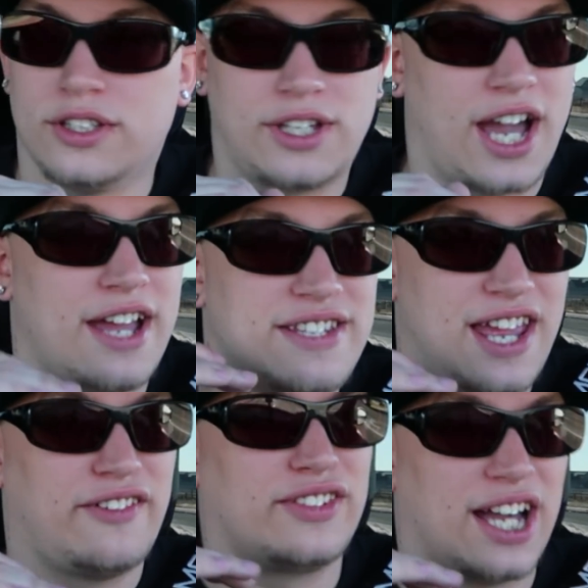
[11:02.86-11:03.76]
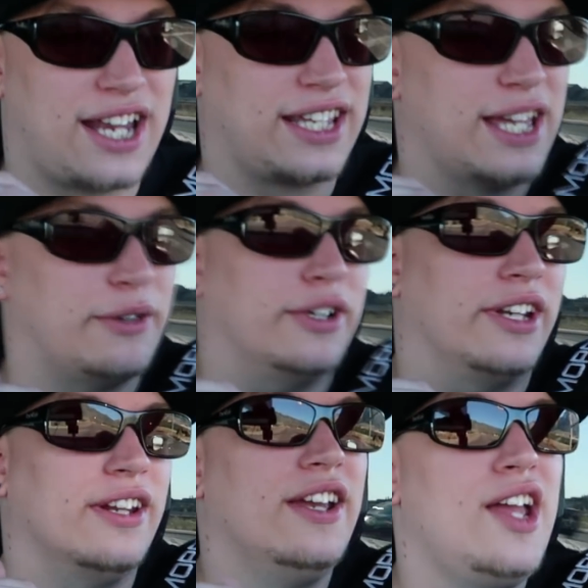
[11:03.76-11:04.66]
You guys have got to get
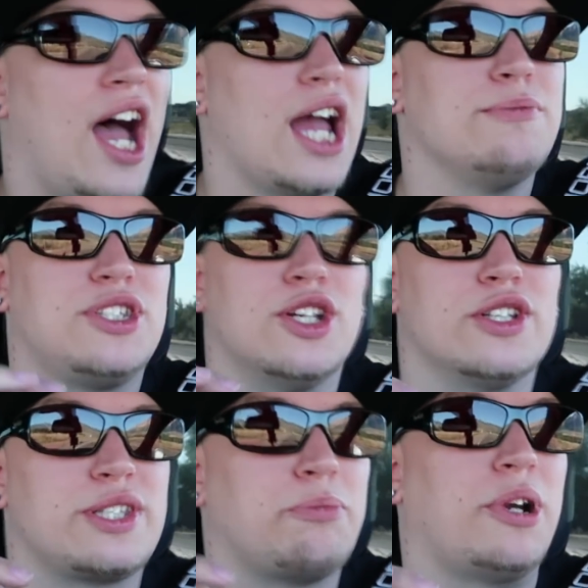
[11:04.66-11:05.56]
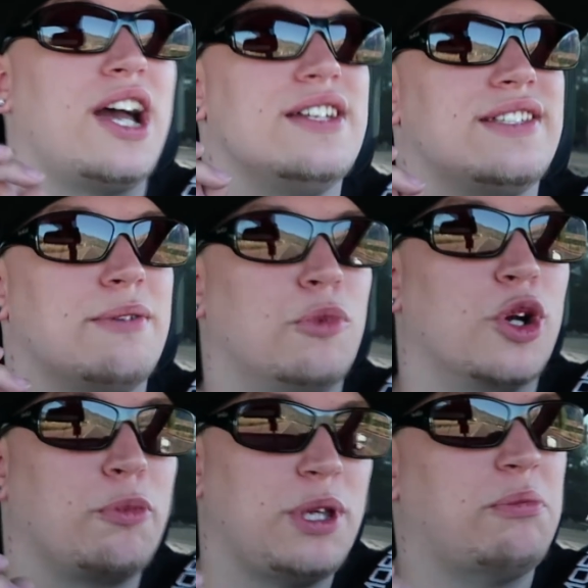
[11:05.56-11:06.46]
one. I'm so surprised that
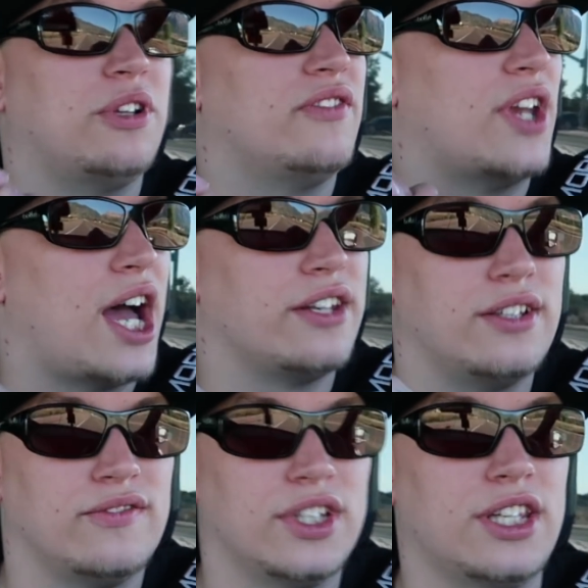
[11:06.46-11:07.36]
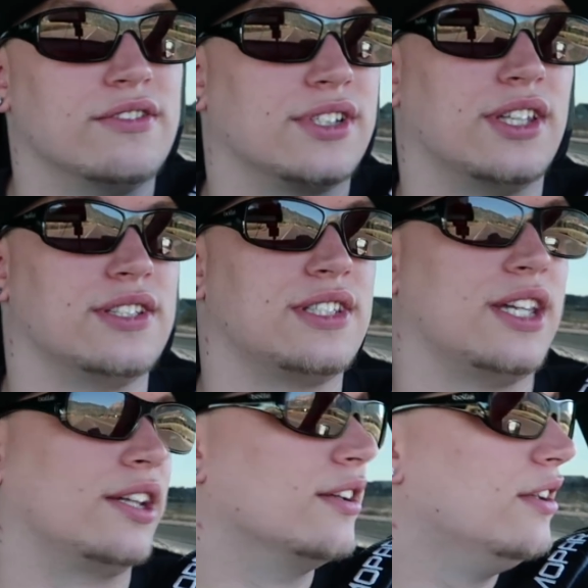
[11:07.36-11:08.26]
more people have not done videos on this
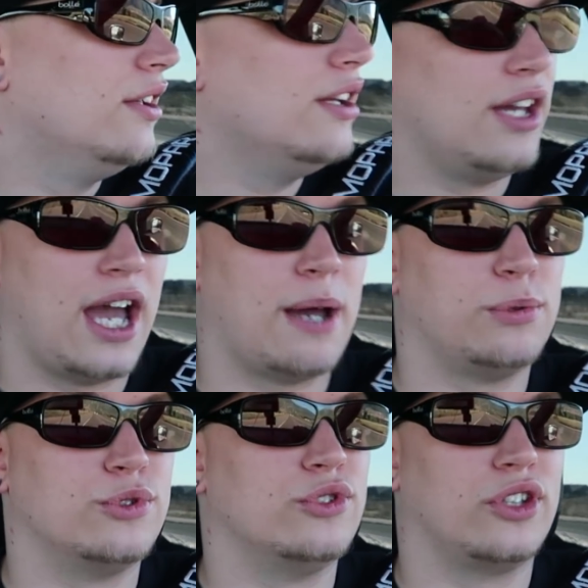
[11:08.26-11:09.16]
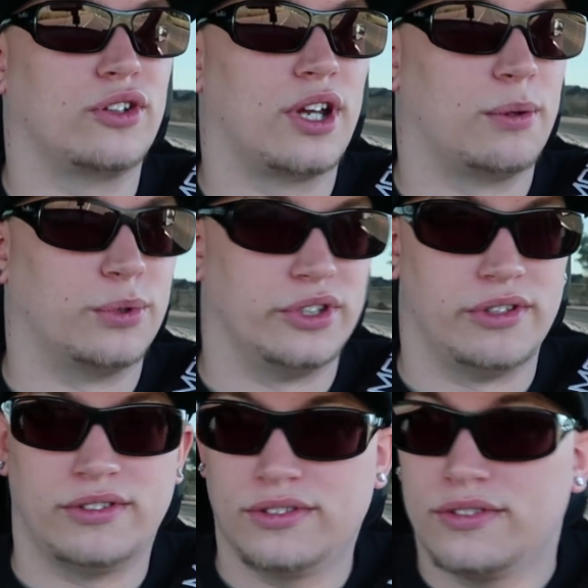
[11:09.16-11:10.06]
thing. Absolutely incredible, dude.